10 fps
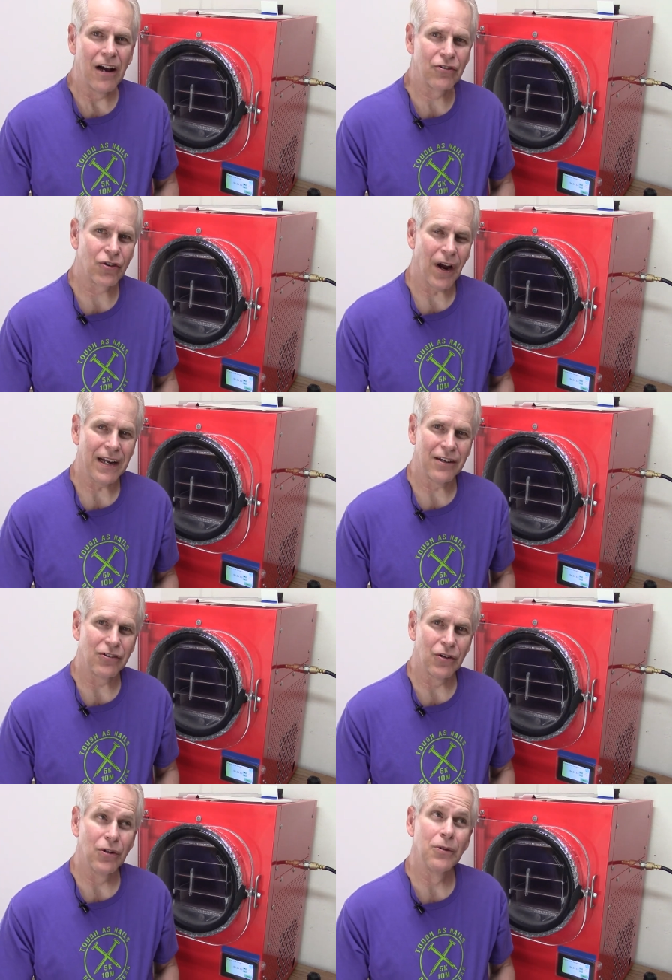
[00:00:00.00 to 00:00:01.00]
I'll try to
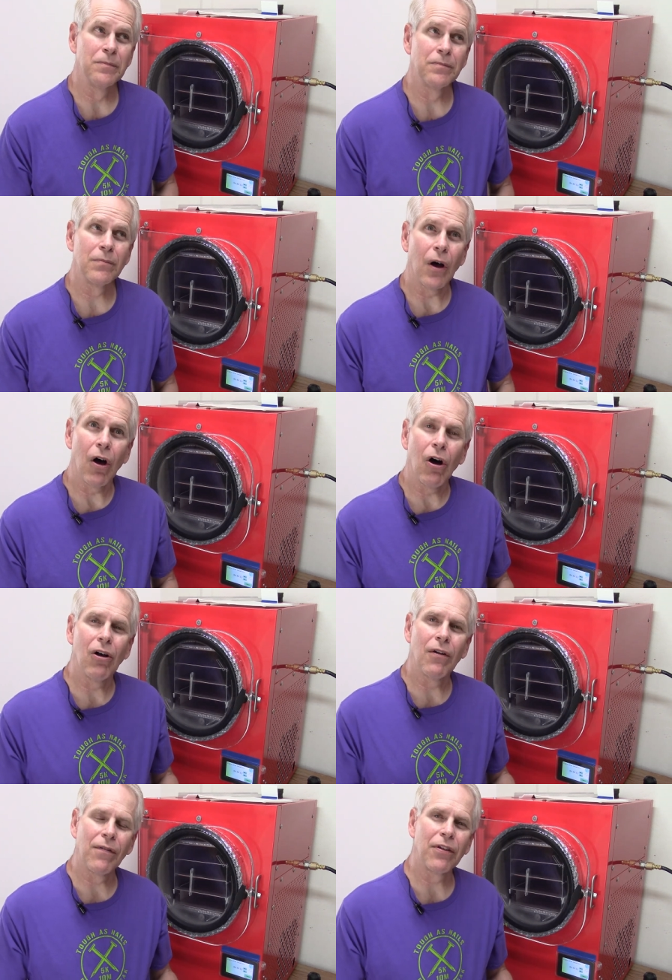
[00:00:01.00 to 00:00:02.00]
do
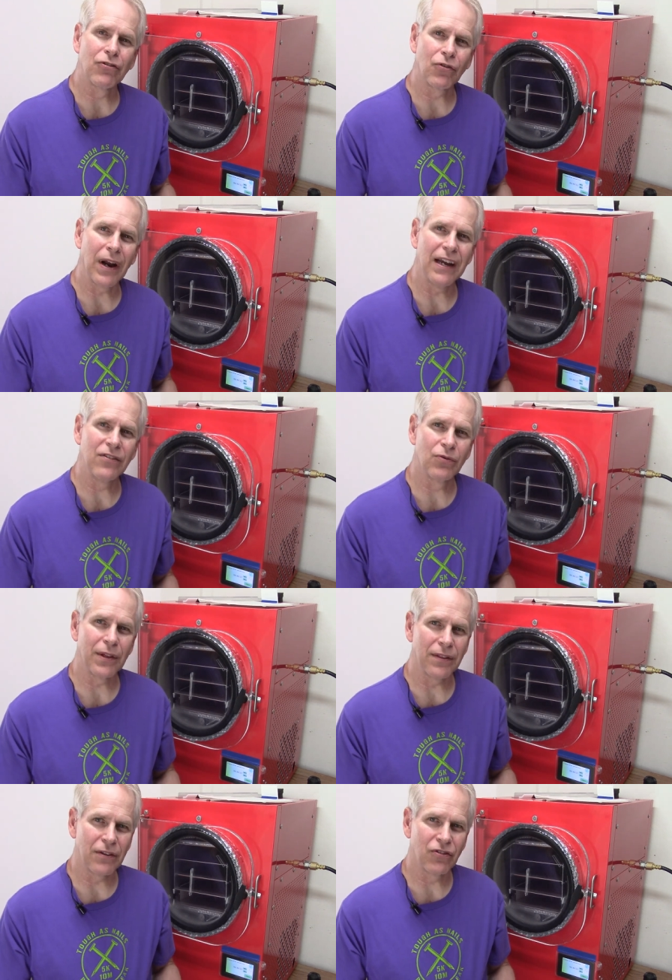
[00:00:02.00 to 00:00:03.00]
all the trays
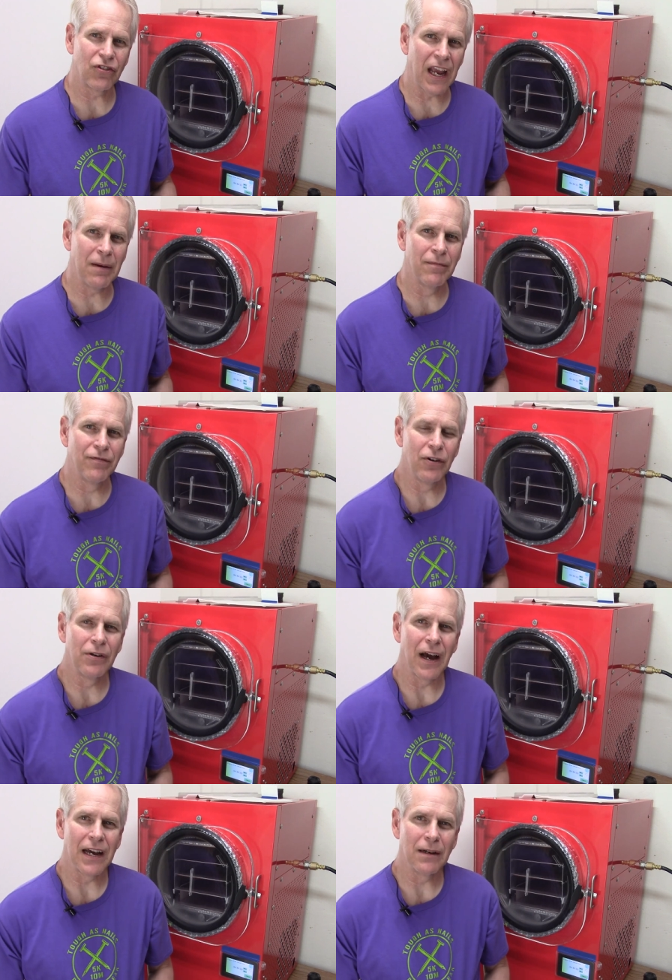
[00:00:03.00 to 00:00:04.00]
with the same
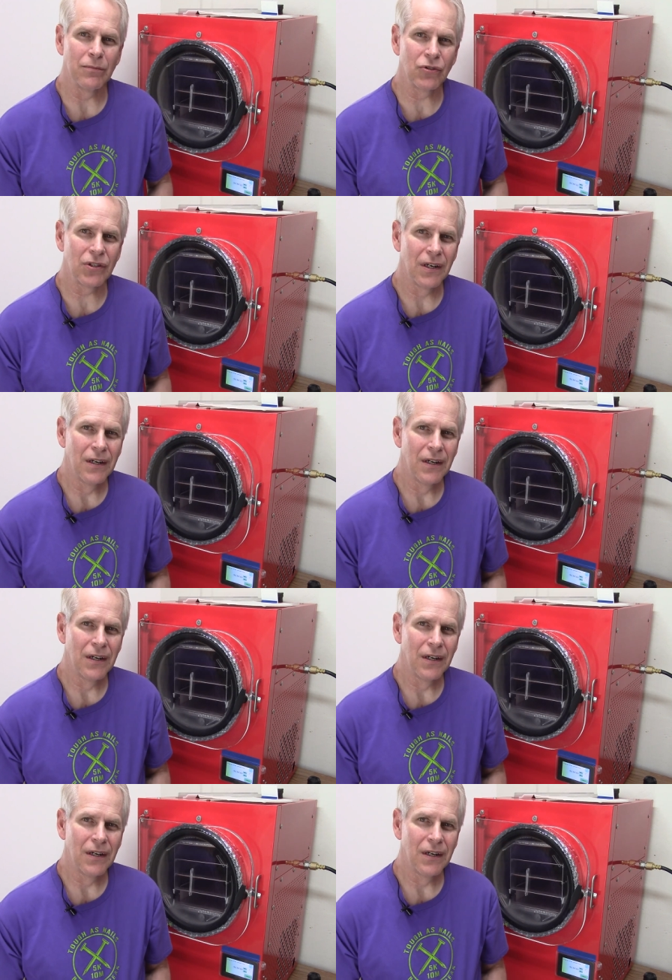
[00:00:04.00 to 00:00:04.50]
food items